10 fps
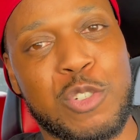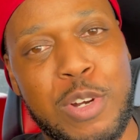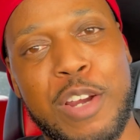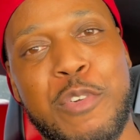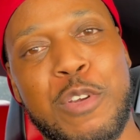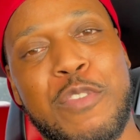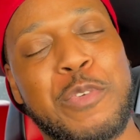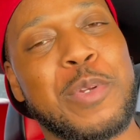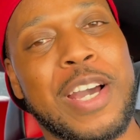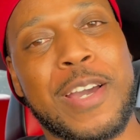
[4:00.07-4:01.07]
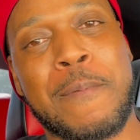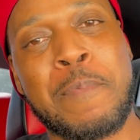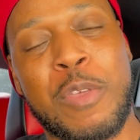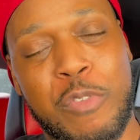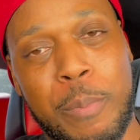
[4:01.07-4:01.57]
driver, if you're not
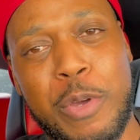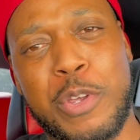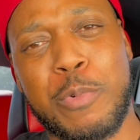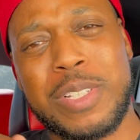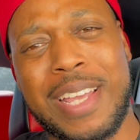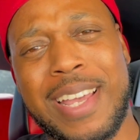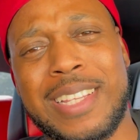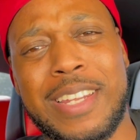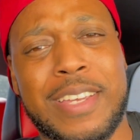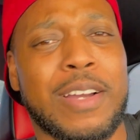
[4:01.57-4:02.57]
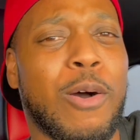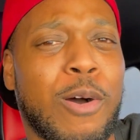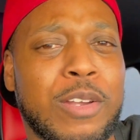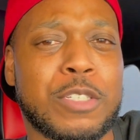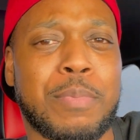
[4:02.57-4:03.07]
familiar with handling
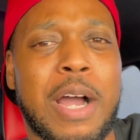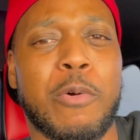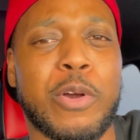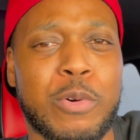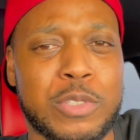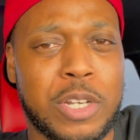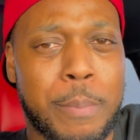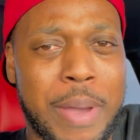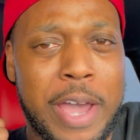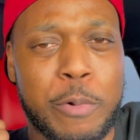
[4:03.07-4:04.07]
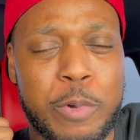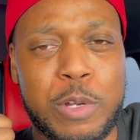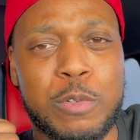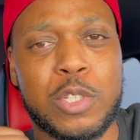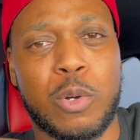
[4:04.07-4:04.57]
all this power going to the back
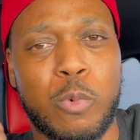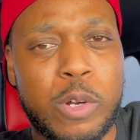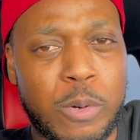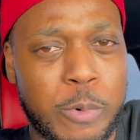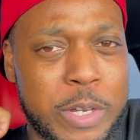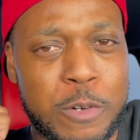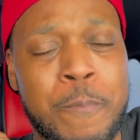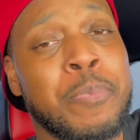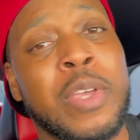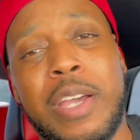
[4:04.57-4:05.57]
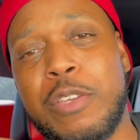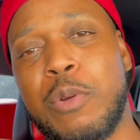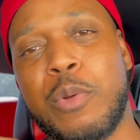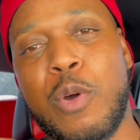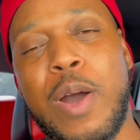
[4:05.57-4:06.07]
wheel, to the rear wheel, and you
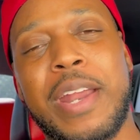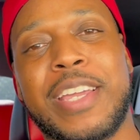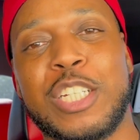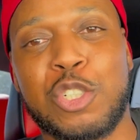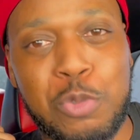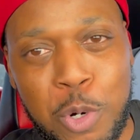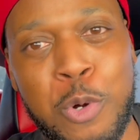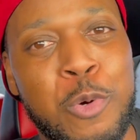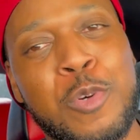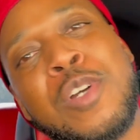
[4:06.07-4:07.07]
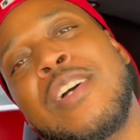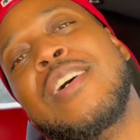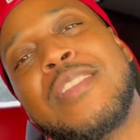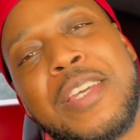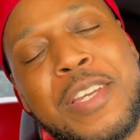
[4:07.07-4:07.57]
don't know how to control
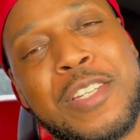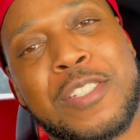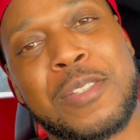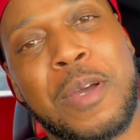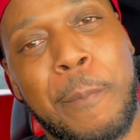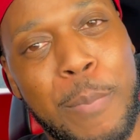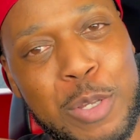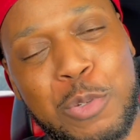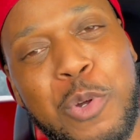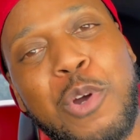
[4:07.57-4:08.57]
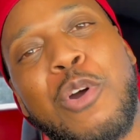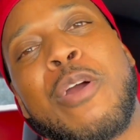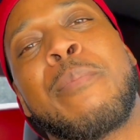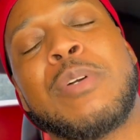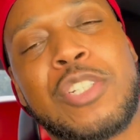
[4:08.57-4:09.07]
these muscle car
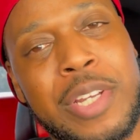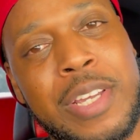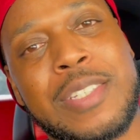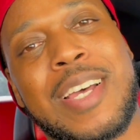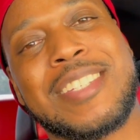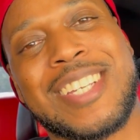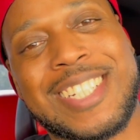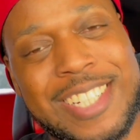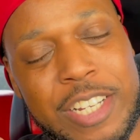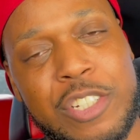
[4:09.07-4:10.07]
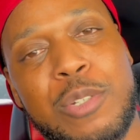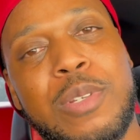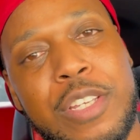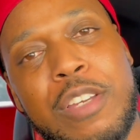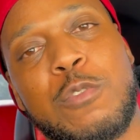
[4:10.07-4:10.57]
machines, I suggest you
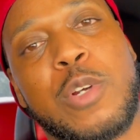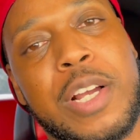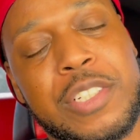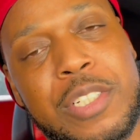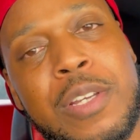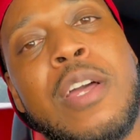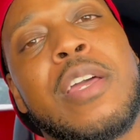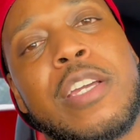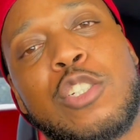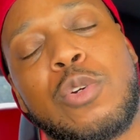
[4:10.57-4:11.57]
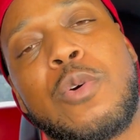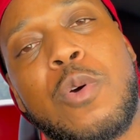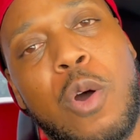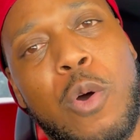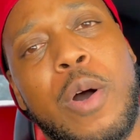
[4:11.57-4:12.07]
leave traction control
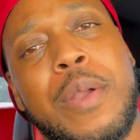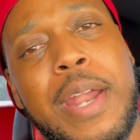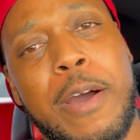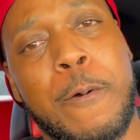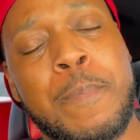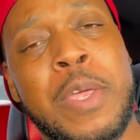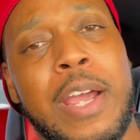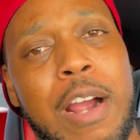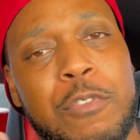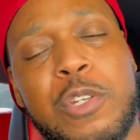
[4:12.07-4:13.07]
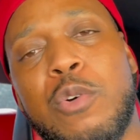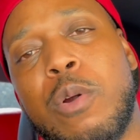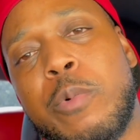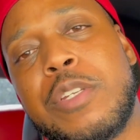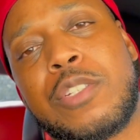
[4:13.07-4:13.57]
on. Now, after doing
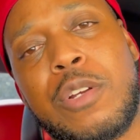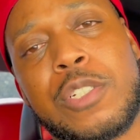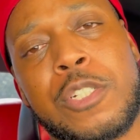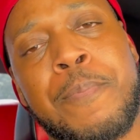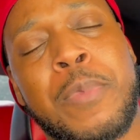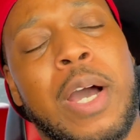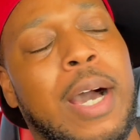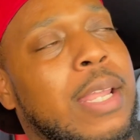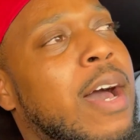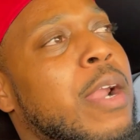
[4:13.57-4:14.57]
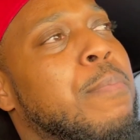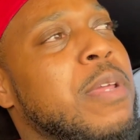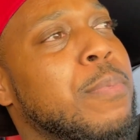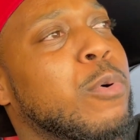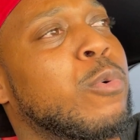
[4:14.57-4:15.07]
research, a lot of
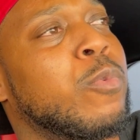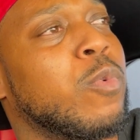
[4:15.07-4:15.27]
people